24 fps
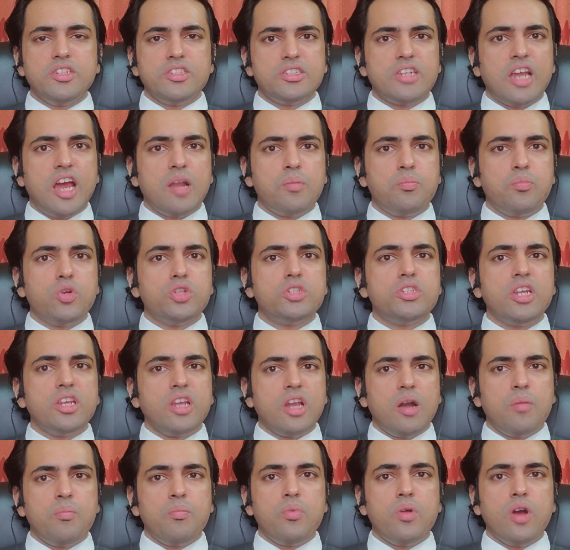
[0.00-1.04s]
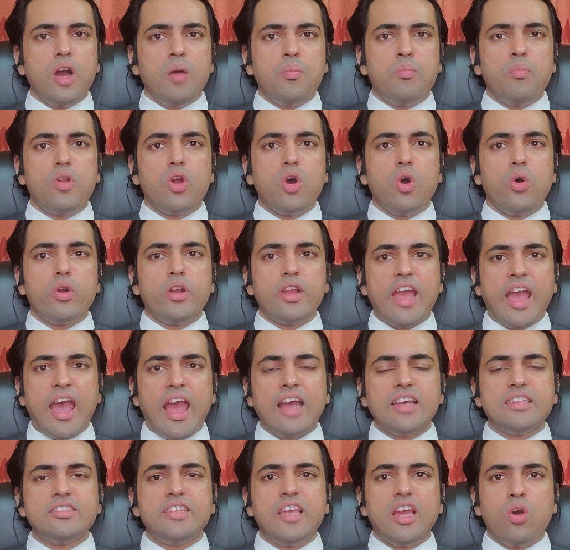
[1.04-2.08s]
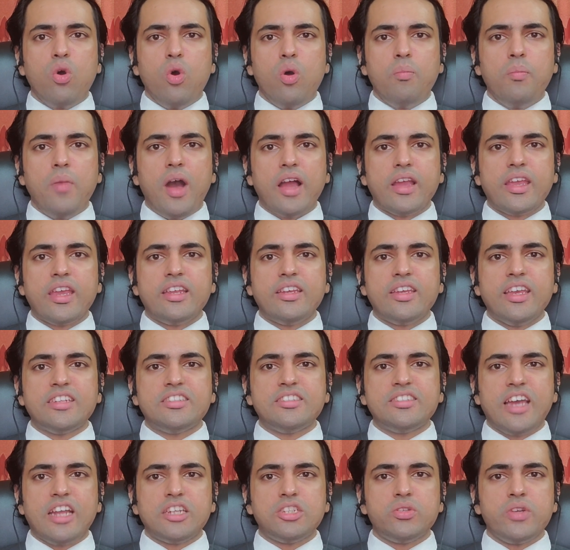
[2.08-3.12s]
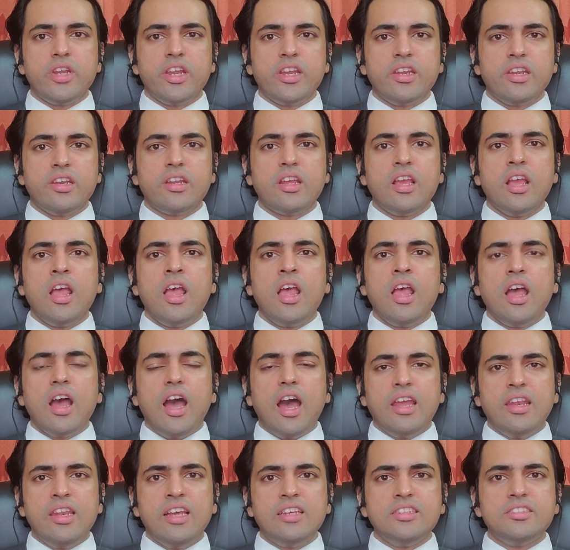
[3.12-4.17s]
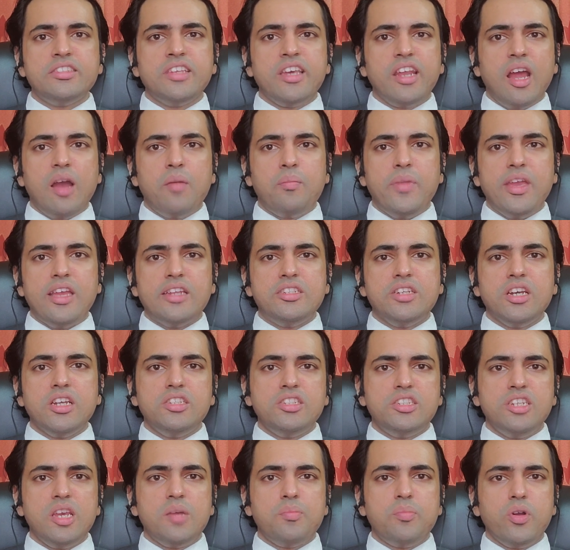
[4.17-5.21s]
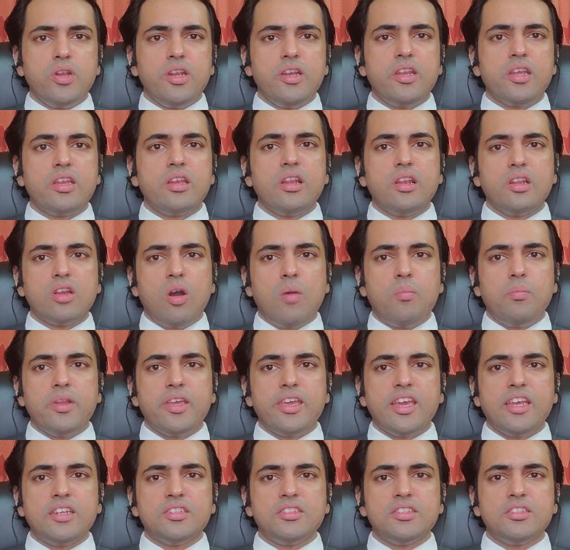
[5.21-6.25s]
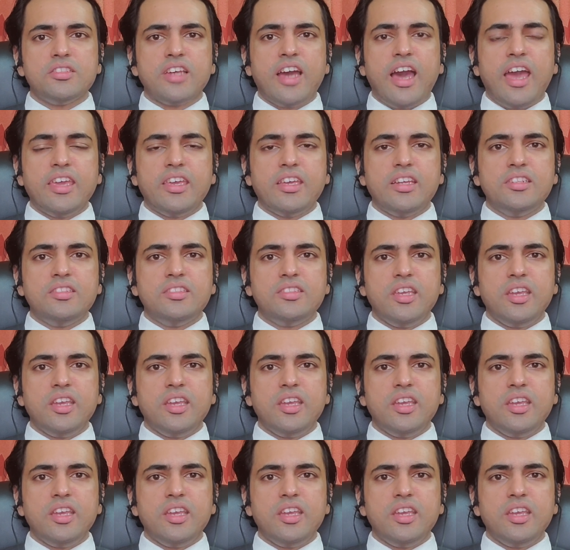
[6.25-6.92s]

will start pushing ab abroad as their home market gets saturated. Unless there are major geopolitical complications, I can